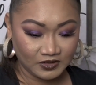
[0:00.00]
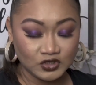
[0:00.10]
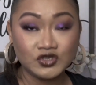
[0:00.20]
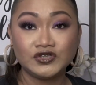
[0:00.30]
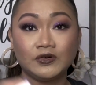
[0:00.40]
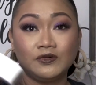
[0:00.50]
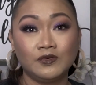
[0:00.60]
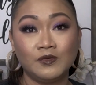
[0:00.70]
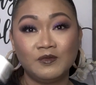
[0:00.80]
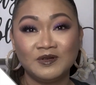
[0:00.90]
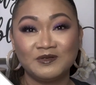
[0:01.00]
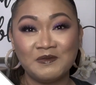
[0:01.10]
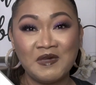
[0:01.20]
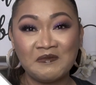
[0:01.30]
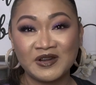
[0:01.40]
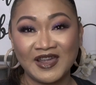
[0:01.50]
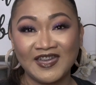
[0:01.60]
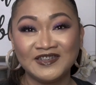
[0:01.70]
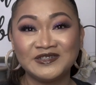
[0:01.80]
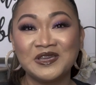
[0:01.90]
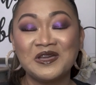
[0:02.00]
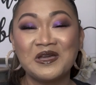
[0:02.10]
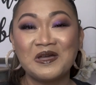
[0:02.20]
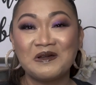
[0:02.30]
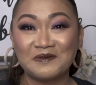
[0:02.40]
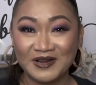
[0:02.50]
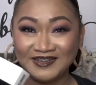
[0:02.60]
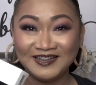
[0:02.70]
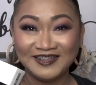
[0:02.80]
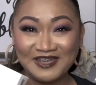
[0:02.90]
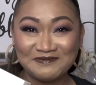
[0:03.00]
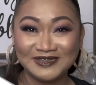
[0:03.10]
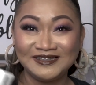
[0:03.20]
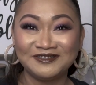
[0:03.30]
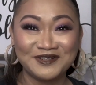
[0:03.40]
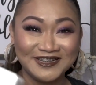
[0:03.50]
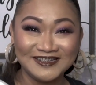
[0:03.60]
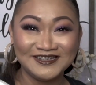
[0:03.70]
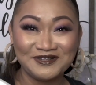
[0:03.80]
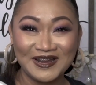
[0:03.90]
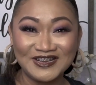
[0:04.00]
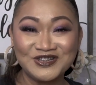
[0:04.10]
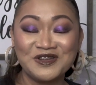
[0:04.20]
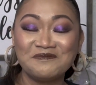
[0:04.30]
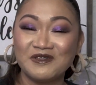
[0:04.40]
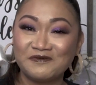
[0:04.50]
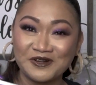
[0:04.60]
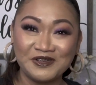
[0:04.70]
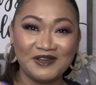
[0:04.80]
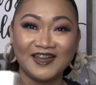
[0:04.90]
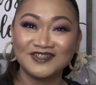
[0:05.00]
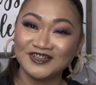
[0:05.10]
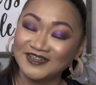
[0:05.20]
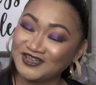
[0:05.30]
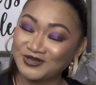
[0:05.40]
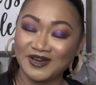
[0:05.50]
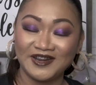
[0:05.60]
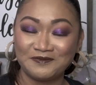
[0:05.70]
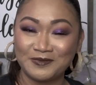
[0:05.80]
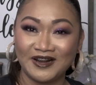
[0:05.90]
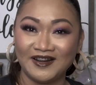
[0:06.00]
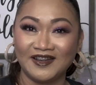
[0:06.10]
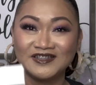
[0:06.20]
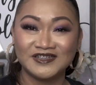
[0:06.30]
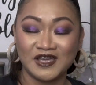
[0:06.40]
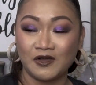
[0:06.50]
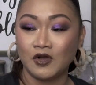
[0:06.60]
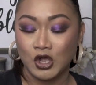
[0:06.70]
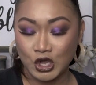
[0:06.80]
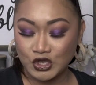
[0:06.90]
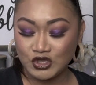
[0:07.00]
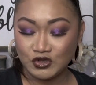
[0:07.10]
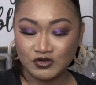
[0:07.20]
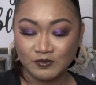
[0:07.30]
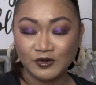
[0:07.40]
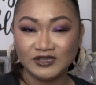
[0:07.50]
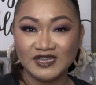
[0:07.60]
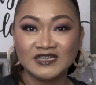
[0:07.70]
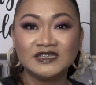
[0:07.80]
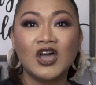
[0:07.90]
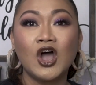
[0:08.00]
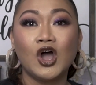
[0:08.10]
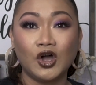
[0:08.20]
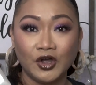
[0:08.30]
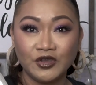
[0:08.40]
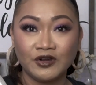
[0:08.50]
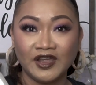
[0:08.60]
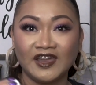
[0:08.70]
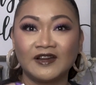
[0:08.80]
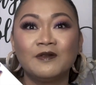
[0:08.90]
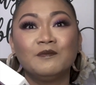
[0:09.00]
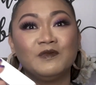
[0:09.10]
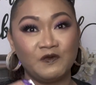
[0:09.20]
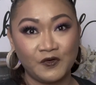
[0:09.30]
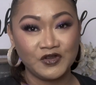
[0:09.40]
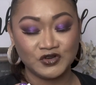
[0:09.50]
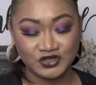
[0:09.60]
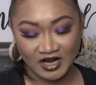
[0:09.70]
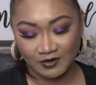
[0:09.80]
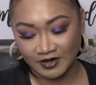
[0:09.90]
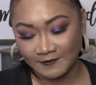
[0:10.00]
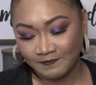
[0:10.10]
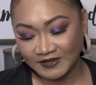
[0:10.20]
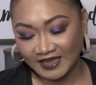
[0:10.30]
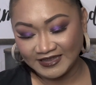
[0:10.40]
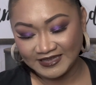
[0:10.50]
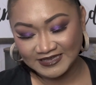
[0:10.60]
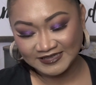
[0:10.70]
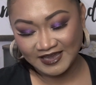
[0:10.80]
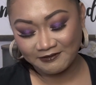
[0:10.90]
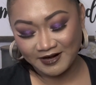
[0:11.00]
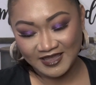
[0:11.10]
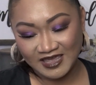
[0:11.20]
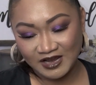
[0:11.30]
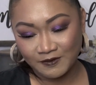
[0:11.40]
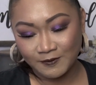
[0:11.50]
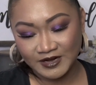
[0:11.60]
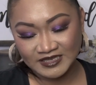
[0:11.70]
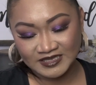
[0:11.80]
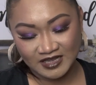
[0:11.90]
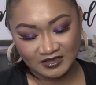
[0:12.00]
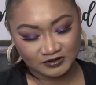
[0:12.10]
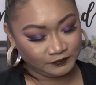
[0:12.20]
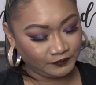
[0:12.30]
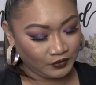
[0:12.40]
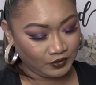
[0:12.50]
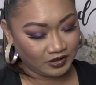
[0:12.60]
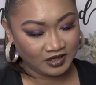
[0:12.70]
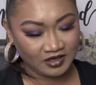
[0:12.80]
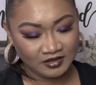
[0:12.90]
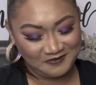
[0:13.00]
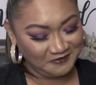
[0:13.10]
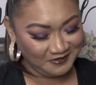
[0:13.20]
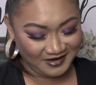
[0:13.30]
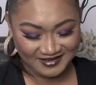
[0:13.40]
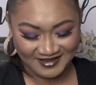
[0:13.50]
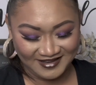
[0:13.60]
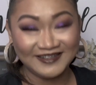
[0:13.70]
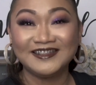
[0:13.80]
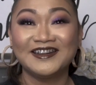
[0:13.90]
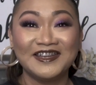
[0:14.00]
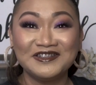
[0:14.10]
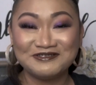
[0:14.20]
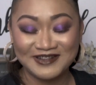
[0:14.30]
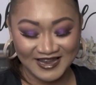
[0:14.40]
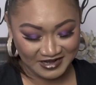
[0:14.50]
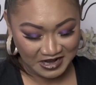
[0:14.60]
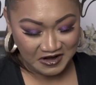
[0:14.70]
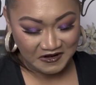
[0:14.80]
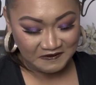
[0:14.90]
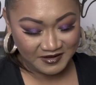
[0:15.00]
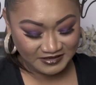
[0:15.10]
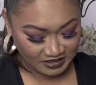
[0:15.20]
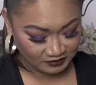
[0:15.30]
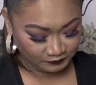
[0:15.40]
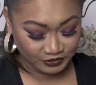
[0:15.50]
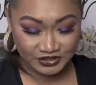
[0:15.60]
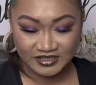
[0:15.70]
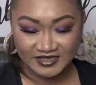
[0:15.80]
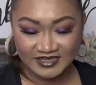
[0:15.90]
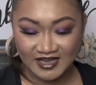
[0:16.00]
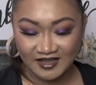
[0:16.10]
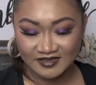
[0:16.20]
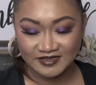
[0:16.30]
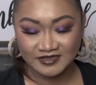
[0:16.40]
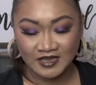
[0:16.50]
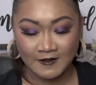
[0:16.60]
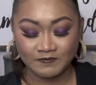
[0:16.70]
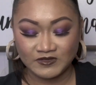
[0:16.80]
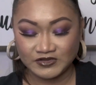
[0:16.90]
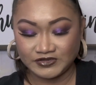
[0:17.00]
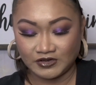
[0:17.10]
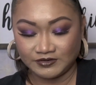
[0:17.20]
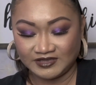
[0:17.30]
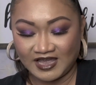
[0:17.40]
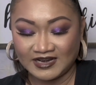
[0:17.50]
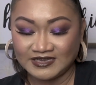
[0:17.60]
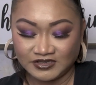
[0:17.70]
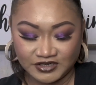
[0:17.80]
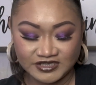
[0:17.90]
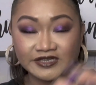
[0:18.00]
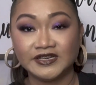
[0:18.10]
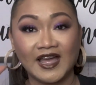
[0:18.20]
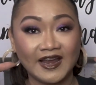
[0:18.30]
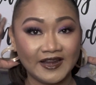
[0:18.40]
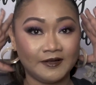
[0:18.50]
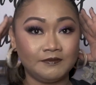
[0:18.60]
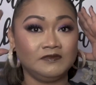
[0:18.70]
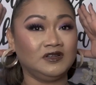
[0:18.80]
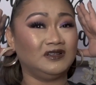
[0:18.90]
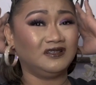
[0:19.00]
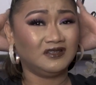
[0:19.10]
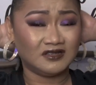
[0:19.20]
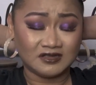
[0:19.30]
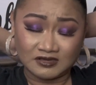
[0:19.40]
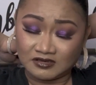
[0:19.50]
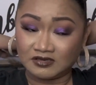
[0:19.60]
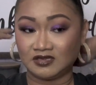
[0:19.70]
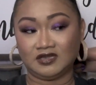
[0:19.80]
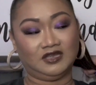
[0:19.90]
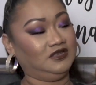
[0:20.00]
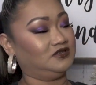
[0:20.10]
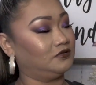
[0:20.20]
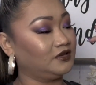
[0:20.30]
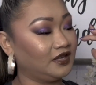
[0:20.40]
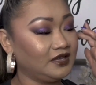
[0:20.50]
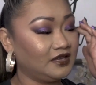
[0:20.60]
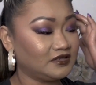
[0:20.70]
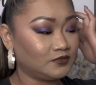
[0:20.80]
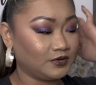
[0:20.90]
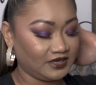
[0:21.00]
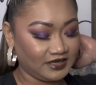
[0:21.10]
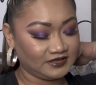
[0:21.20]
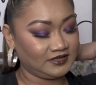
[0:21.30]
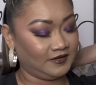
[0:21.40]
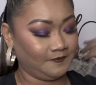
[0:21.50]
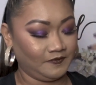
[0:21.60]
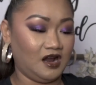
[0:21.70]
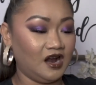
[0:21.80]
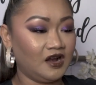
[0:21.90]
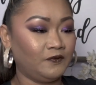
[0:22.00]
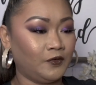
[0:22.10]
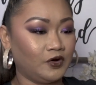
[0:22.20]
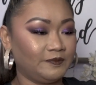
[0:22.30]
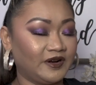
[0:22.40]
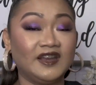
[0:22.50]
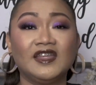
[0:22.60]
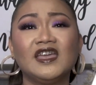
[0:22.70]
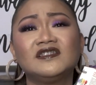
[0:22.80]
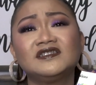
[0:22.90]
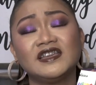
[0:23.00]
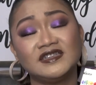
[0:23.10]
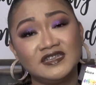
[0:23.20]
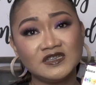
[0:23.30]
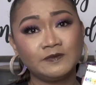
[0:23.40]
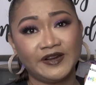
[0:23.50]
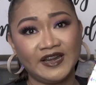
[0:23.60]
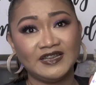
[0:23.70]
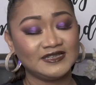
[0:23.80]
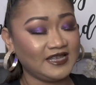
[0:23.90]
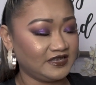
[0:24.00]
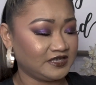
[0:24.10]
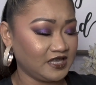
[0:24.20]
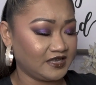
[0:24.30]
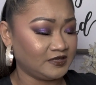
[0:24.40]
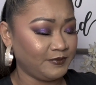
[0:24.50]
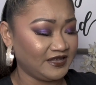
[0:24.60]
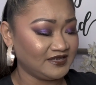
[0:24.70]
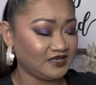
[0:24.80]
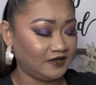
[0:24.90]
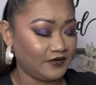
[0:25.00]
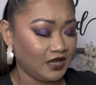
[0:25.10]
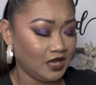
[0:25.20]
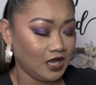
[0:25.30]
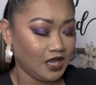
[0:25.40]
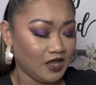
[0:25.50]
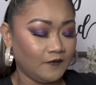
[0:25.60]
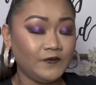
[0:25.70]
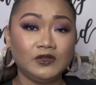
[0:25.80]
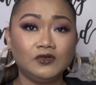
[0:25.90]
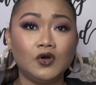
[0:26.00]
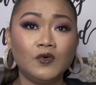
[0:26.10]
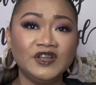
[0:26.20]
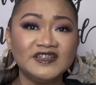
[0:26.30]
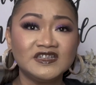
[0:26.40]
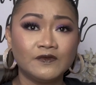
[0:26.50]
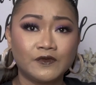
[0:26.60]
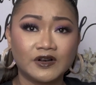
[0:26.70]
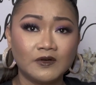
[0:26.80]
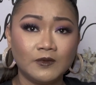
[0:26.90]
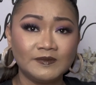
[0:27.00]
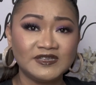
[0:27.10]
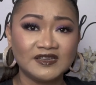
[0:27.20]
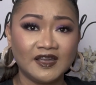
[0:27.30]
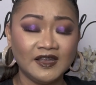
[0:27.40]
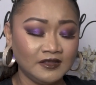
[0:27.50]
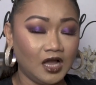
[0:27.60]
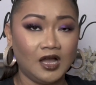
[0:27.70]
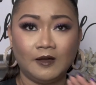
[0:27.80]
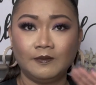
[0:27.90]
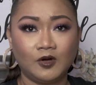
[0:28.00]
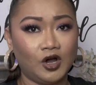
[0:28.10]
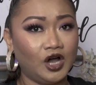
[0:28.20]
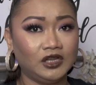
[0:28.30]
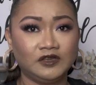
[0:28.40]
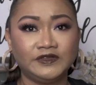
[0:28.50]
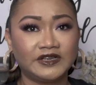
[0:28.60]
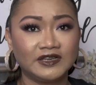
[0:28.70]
So remember guys, read the label, read the direction before you actually try the product. So you do put this on your hair before you shower. And this guy right here retails for, what the heck did I do that? Retails for $30. So that is our third item. Oh, it's okay. It is what it is. Our fourth part, it's like this brand is like expensive. If you go on the Sephora website, all of